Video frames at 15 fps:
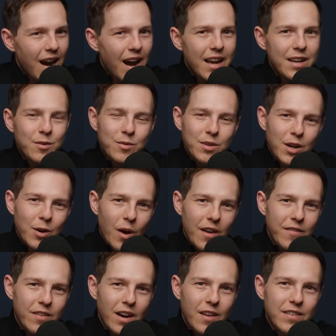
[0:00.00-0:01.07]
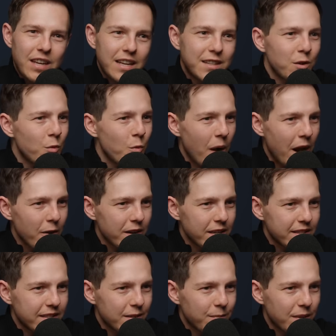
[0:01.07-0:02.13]
I don't know. I've I've yet to wear
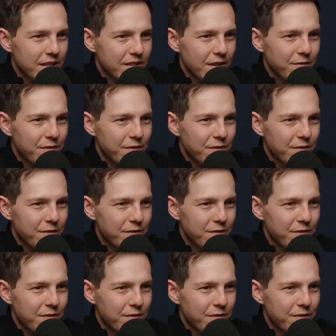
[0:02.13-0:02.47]
it because I